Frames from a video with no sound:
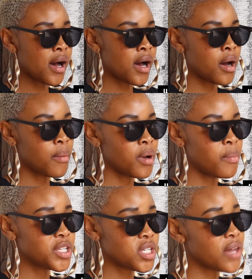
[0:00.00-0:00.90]

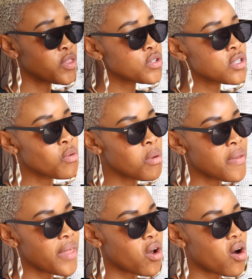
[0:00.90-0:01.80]
But yeah, those are the
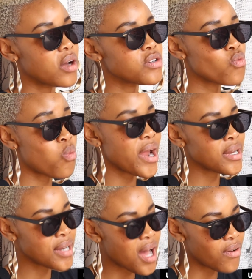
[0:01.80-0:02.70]
women that are hot
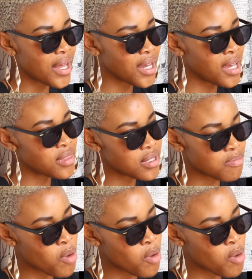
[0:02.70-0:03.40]
right now, like in this